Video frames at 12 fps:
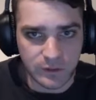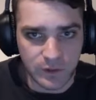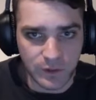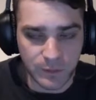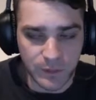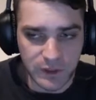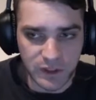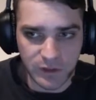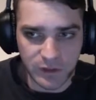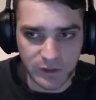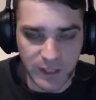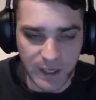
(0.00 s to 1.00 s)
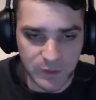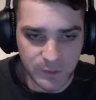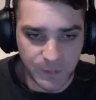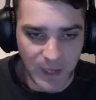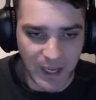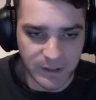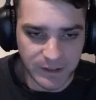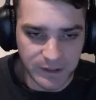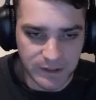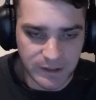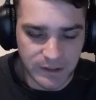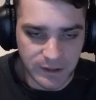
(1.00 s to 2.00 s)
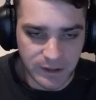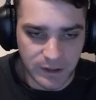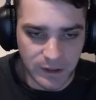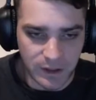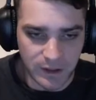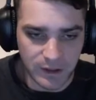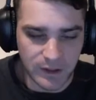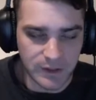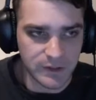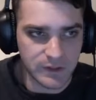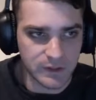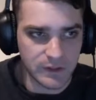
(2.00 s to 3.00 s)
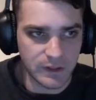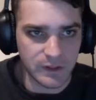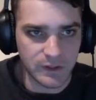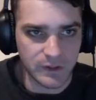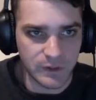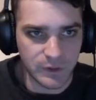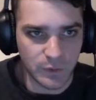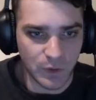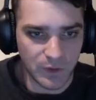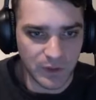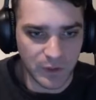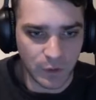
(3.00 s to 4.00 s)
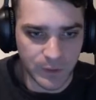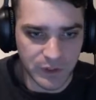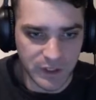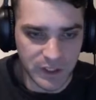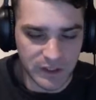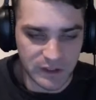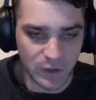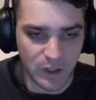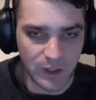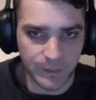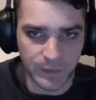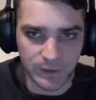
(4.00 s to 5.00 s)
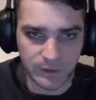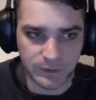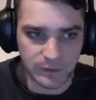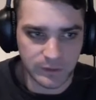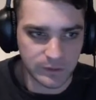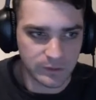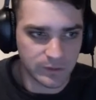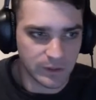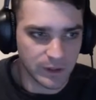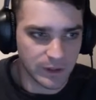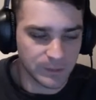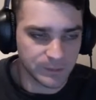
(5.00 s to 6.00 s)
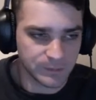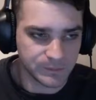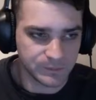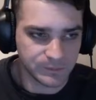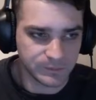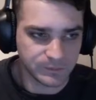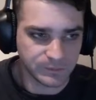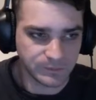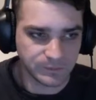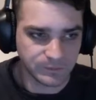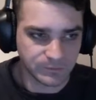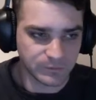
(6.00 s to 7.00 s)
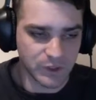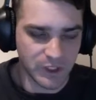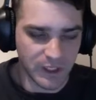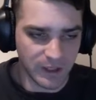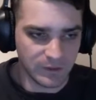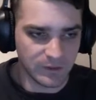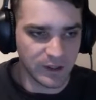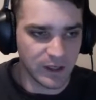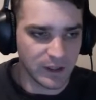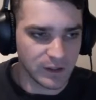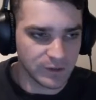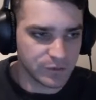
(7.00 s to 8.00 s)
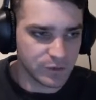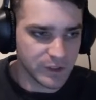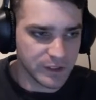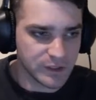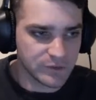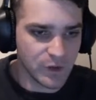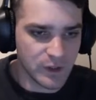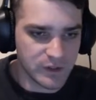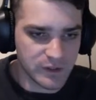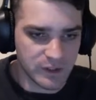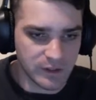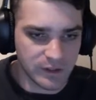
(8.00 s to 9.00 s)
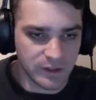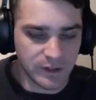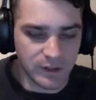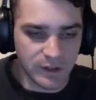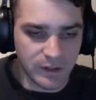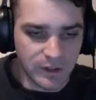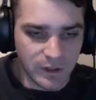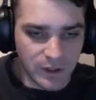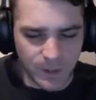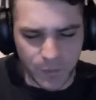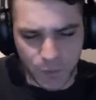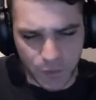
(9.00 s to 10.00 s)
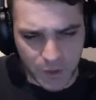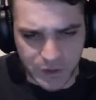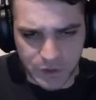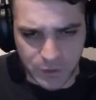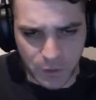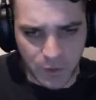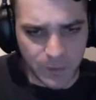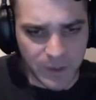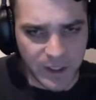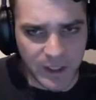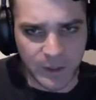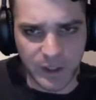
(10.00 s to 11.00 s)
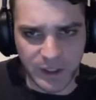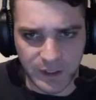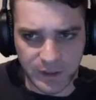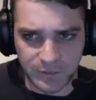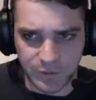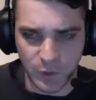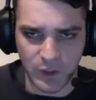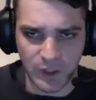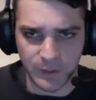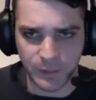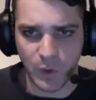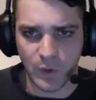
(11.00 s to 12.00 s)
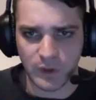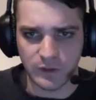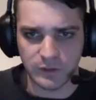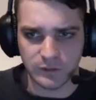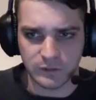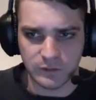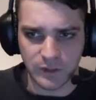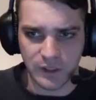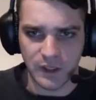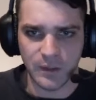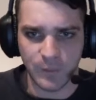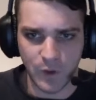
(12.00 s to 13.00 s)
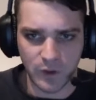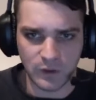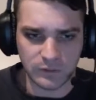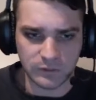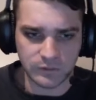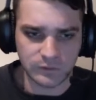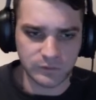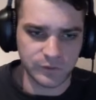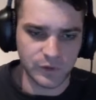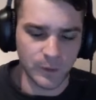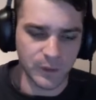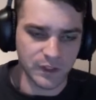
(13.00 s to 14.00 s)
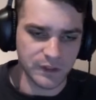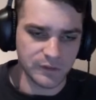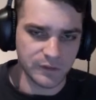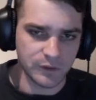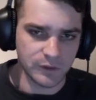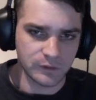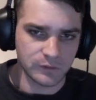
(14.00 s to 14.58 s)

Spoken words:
the material named palette. This is what the OBJs look up to get the color for each vertice, I'm pretty sure. But anyway, if you were to import another model from a different